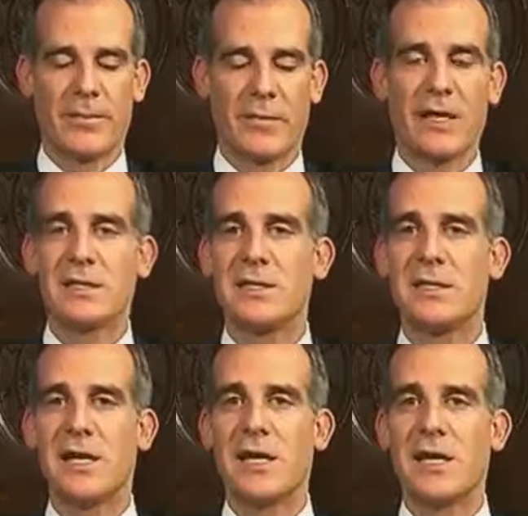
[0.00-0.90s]
And
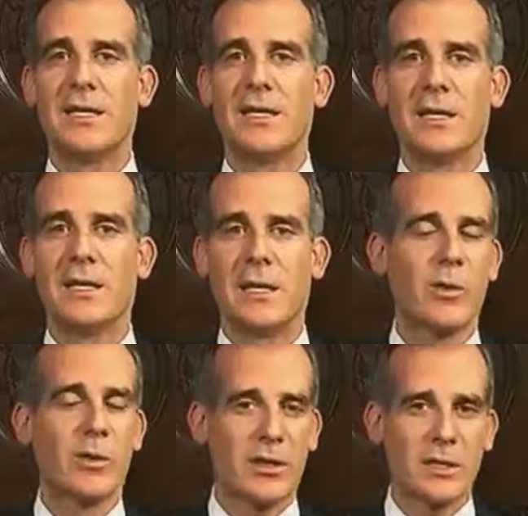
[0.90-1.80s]
tonight, along
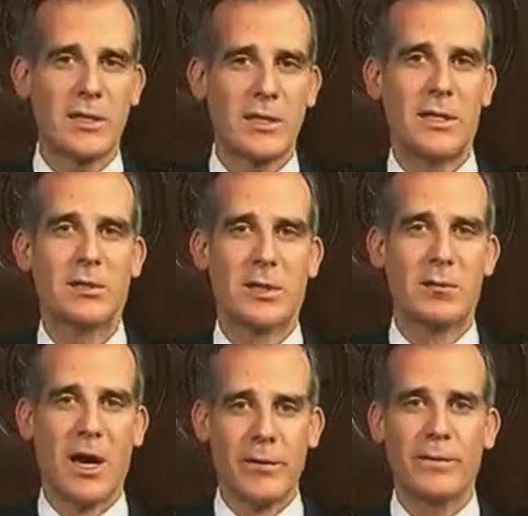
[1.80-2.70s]
with our city attorney,
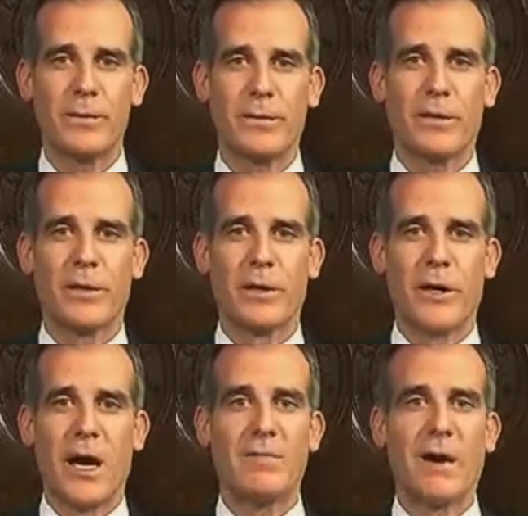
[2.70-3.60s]
Mike Feuer,
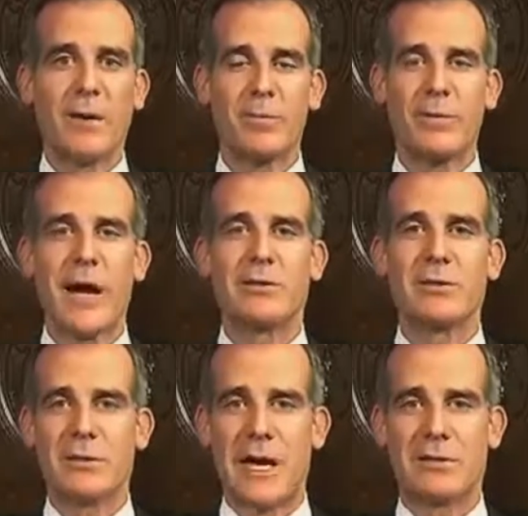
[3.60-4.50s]
I'm very proud
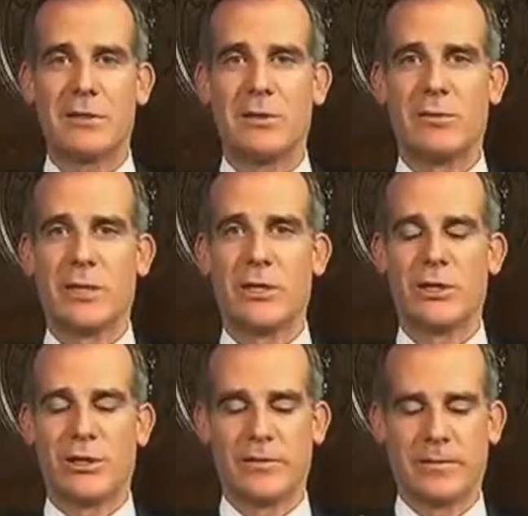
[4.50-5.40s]
to announce a new
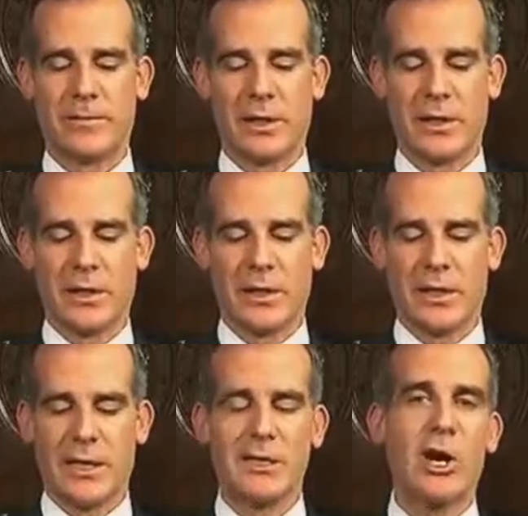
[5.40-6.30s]
initiative.
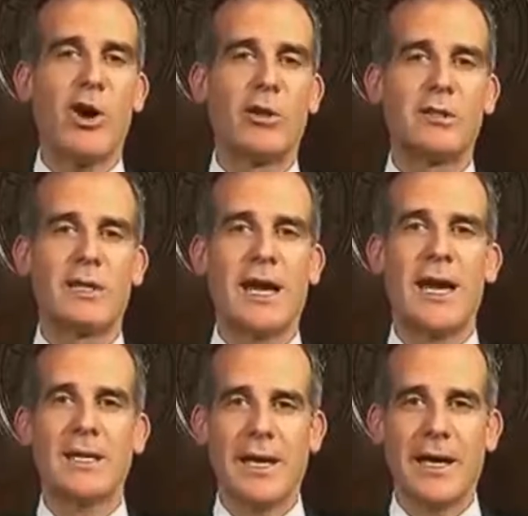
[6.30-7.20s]
It's called
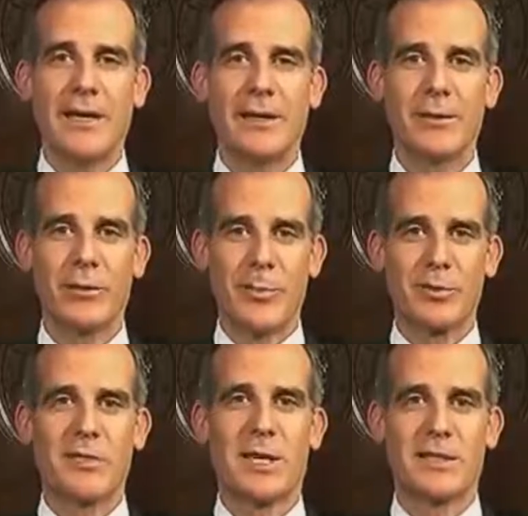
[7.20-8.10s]
LA
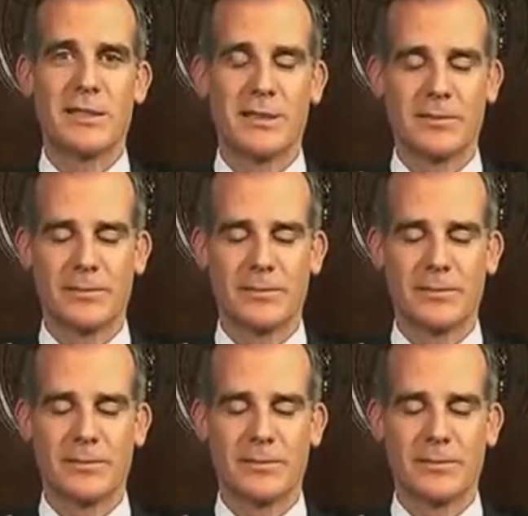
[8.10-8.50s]
Represents.